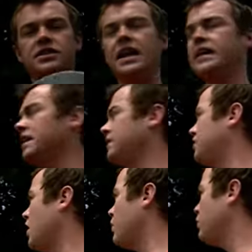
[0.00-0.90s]
selected.
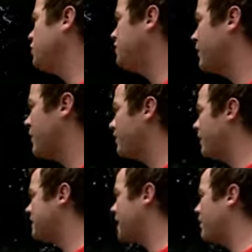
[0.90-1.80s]
So would you take one out,
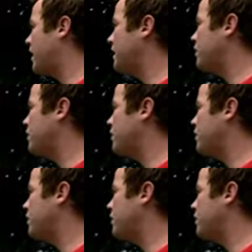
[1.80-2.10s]
please, Camera Keith?